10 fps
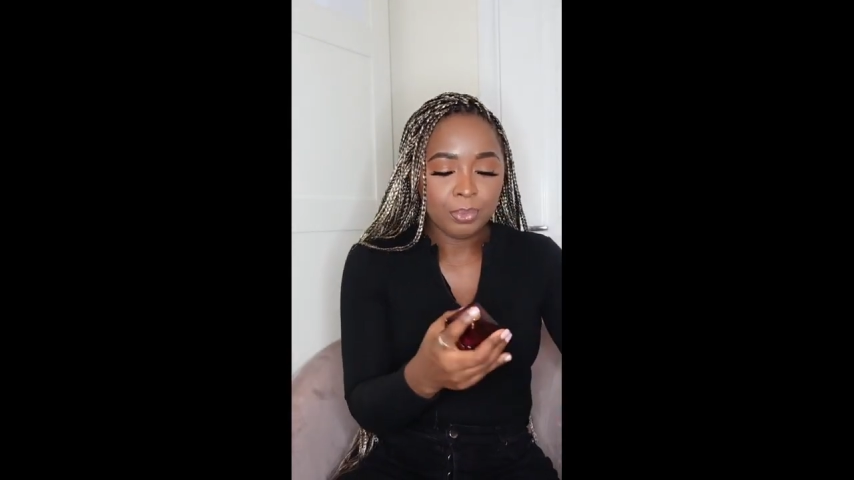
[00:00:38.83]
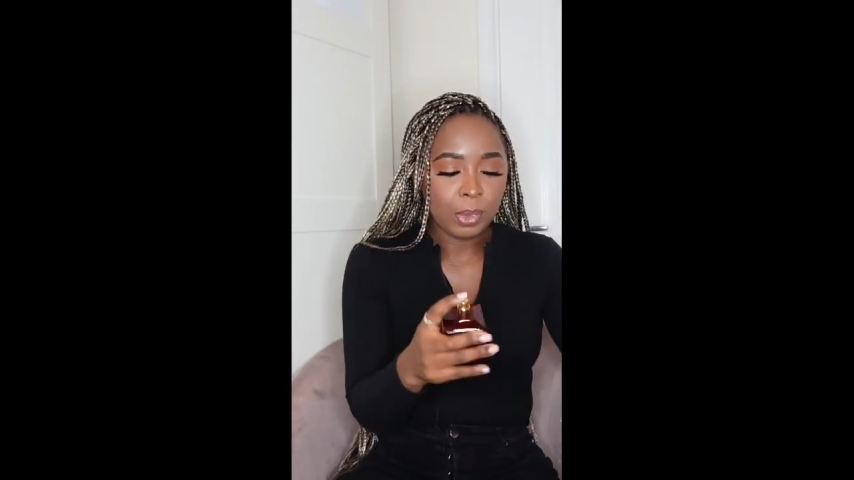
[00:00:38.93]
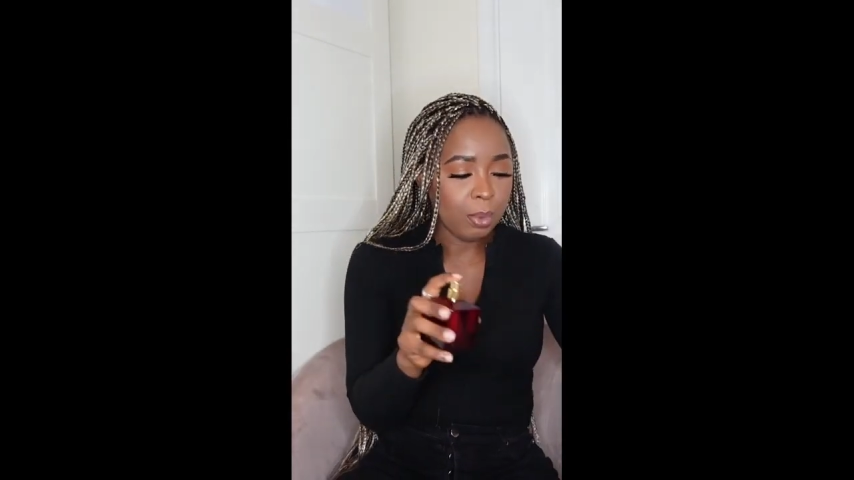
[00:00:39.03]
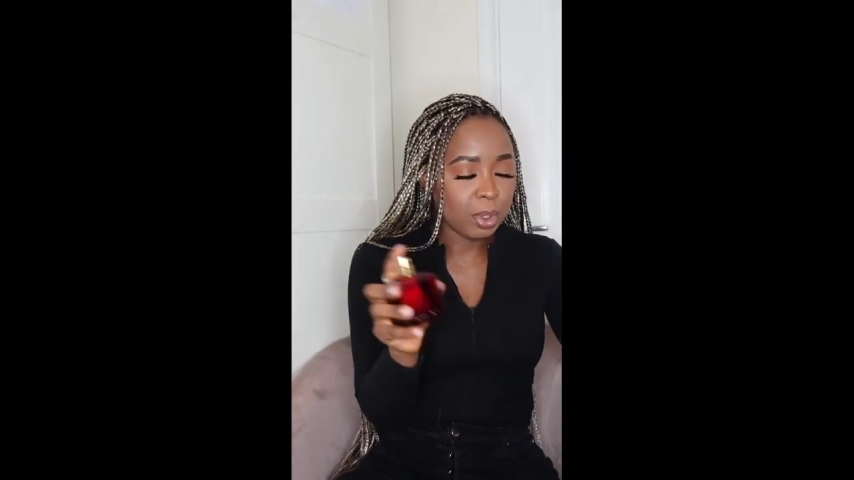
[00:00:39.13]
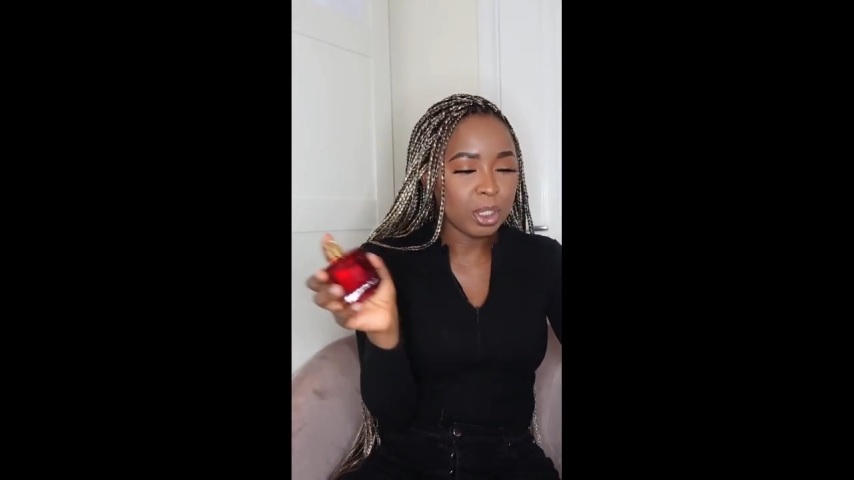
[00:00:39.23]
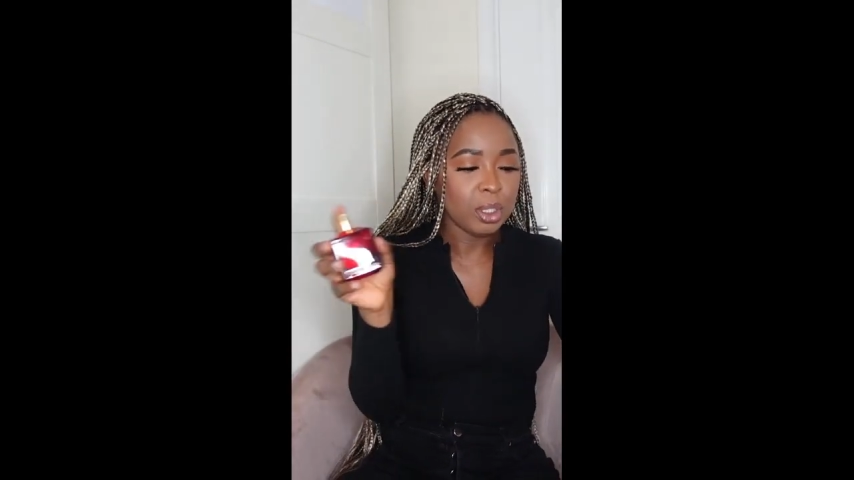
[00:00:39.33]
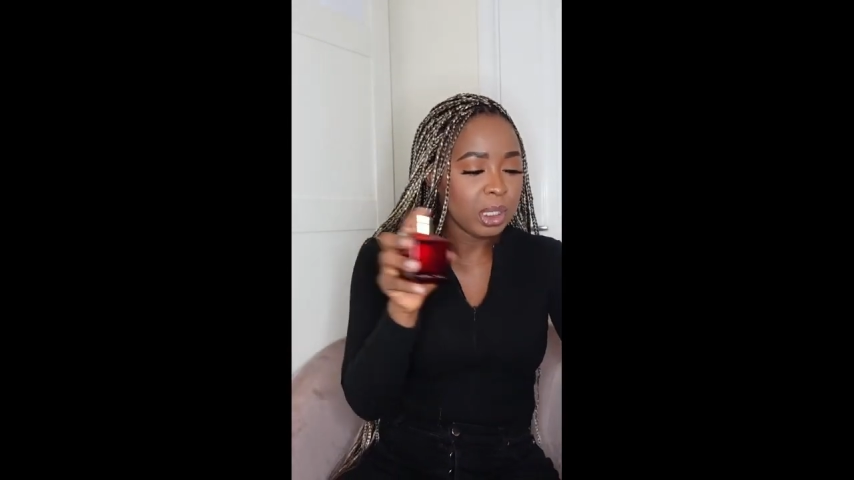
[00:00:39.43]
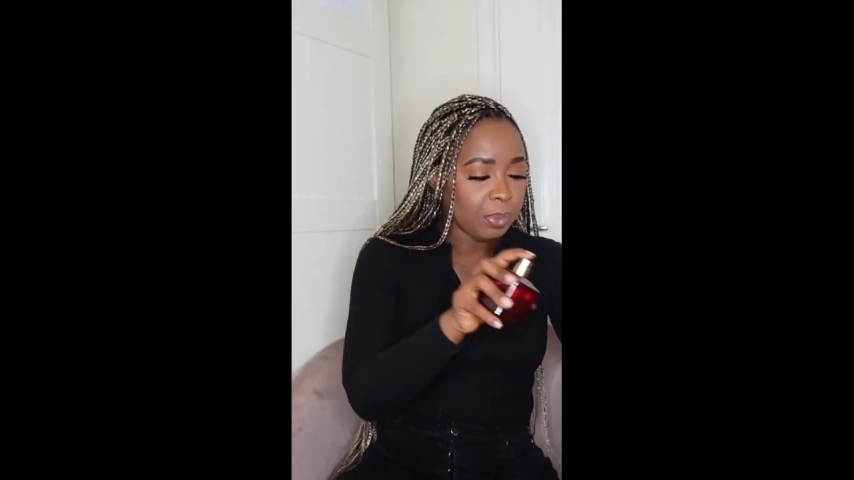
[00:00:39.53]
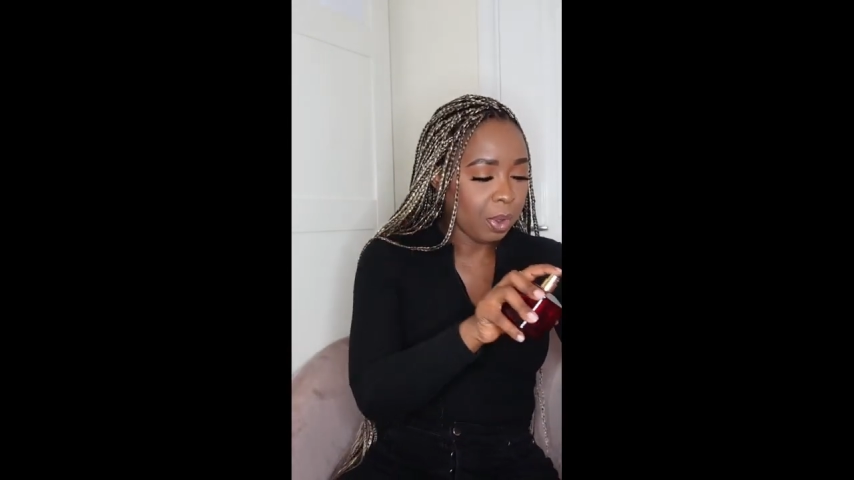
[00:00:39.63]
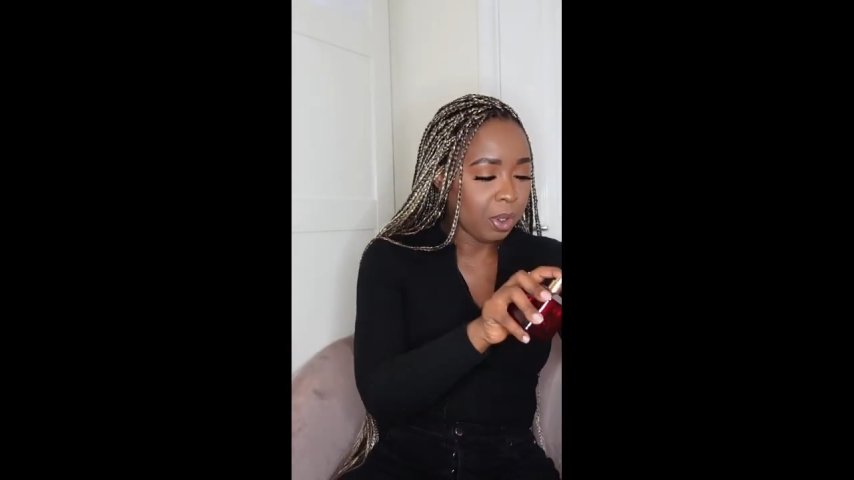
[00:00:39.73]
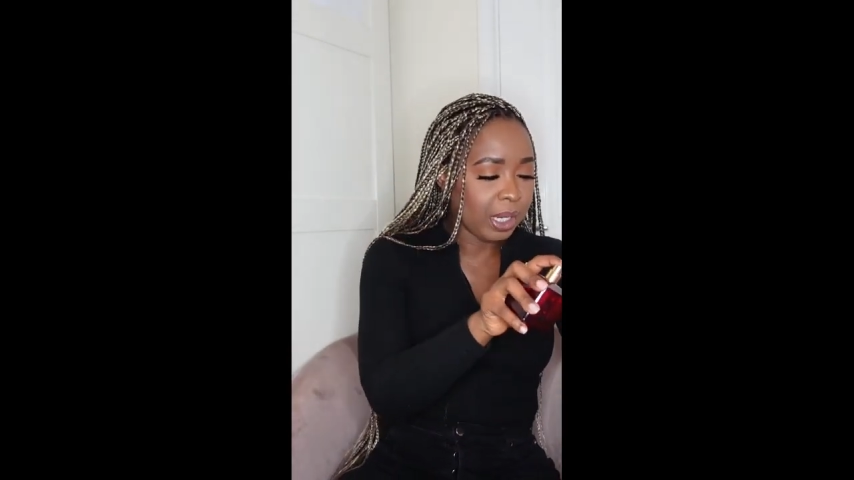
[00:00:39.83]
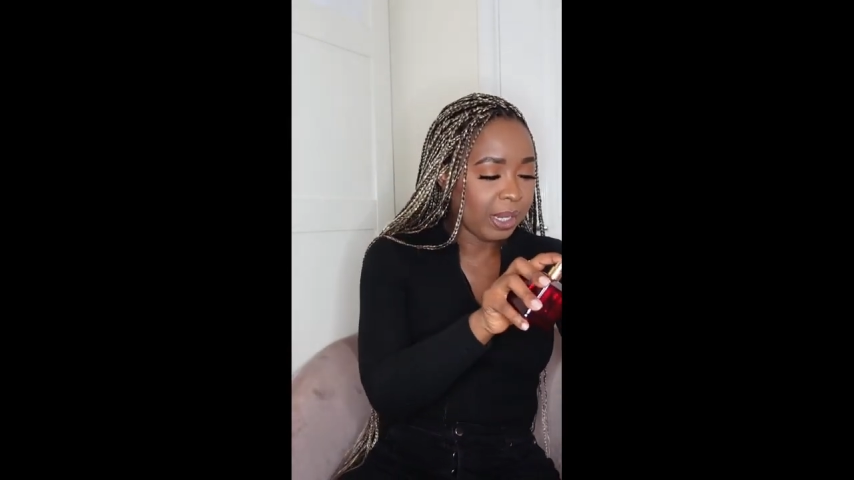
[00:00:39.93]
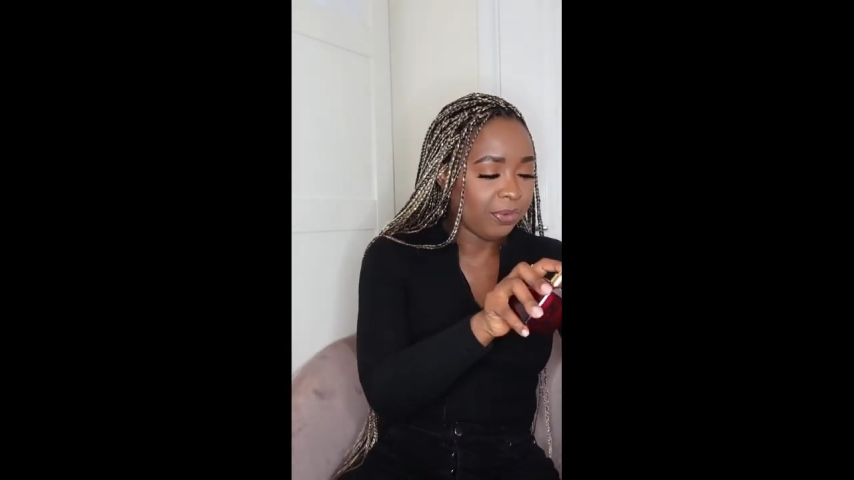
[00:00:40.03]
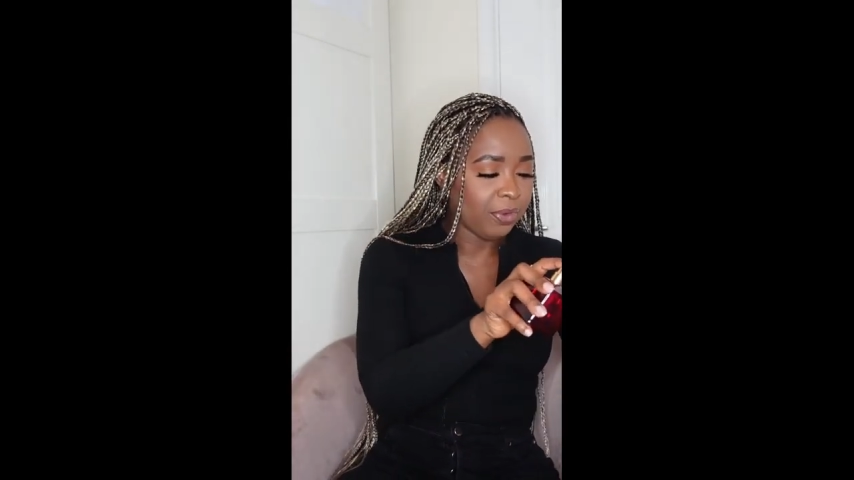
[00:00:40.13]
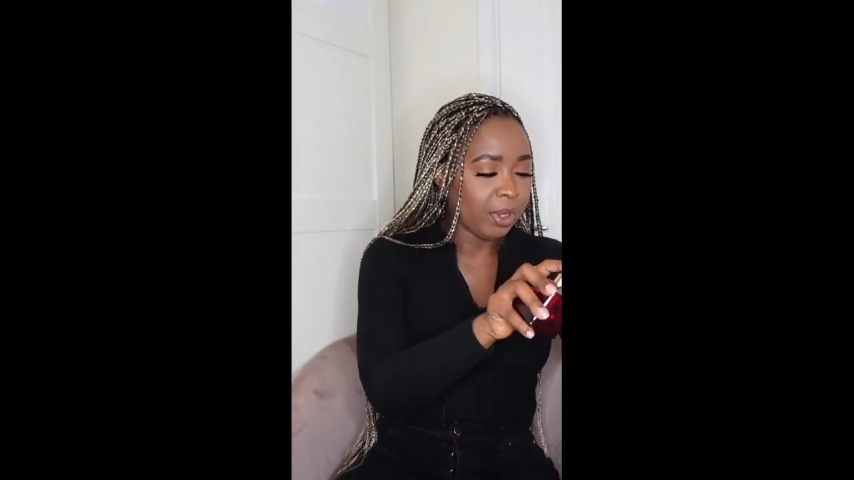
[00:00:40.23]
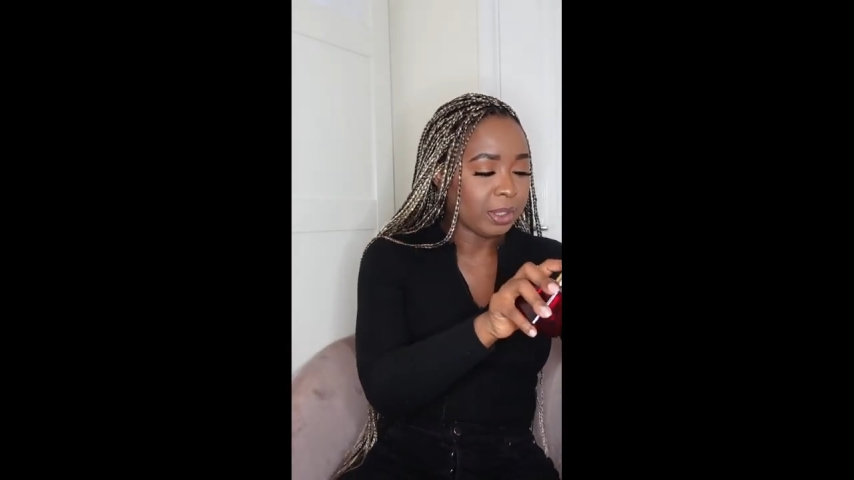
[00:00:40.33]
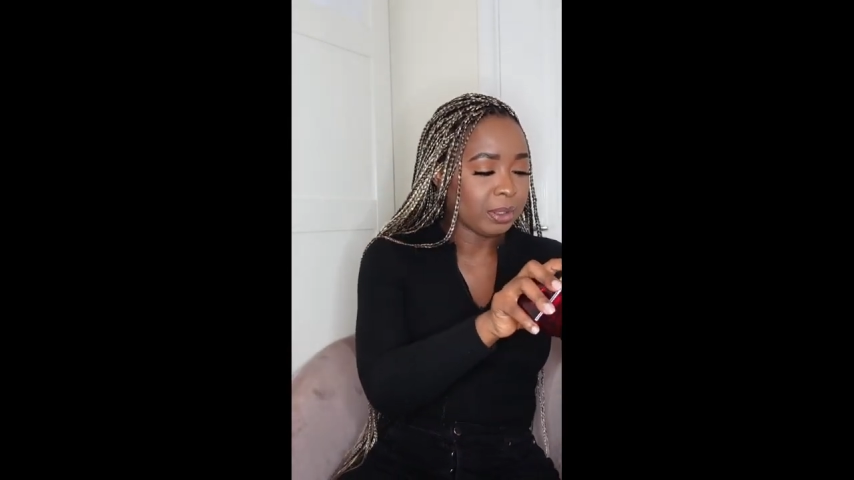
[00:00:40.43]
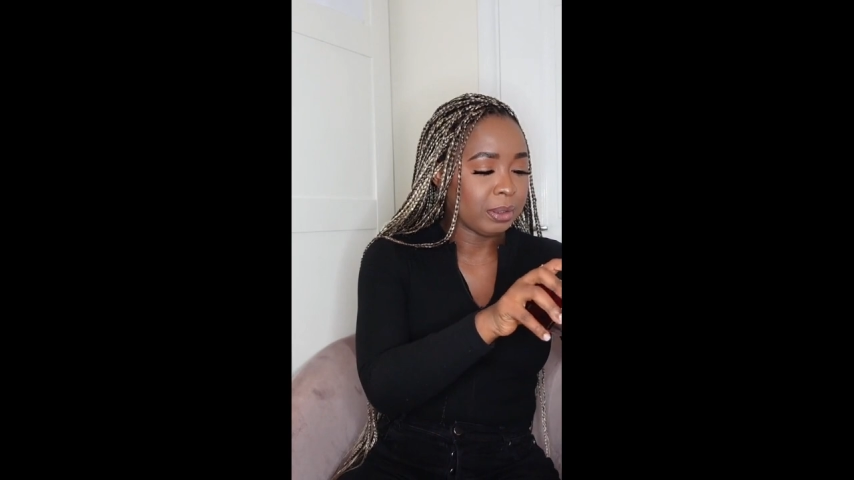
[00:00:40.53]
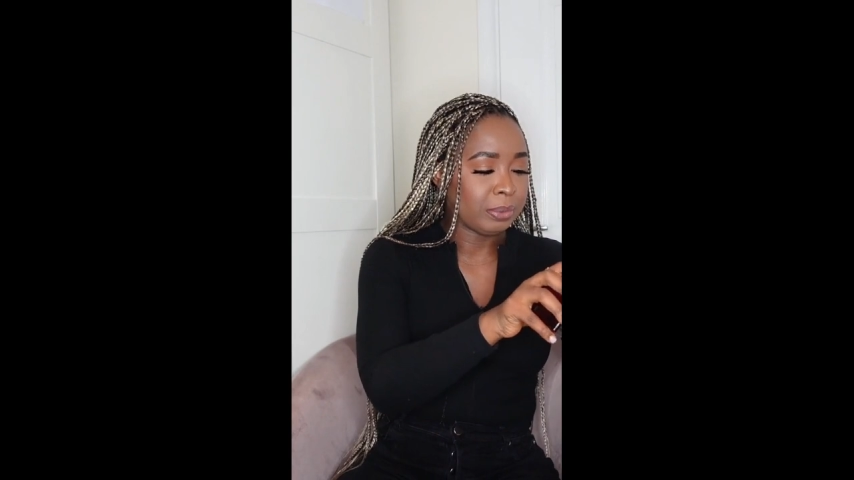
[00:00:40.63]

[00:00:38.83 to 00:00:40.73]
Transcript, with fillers: And we're just going to spray it on here first.